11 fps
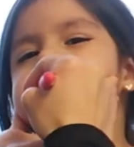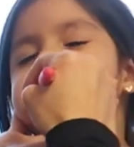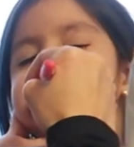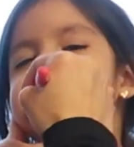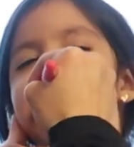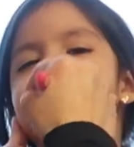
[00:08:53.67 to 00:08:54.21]

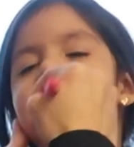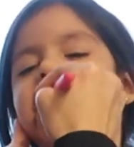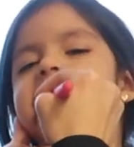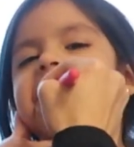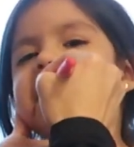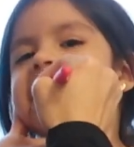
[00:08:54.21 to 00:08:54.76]
I
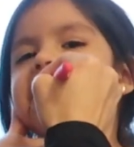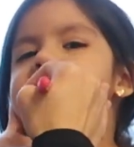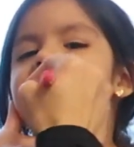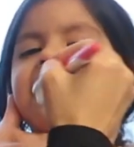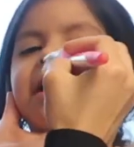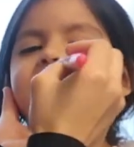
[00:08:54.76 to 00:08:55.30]

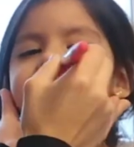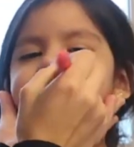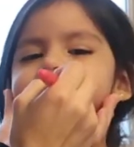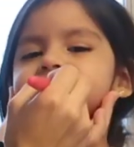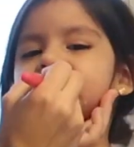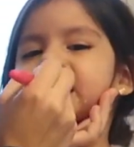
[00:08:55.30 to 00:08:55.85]
got a
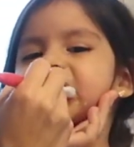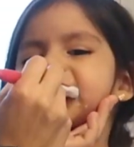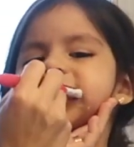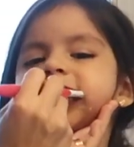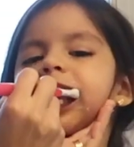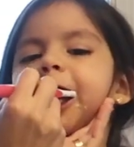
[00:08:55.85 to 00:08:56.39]
high
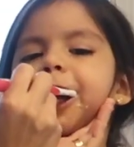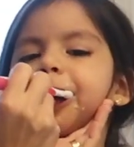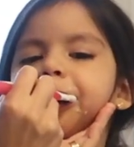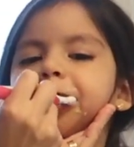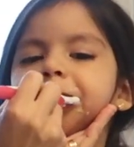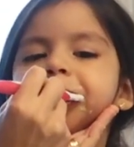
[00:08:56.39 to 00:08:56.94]
pizza.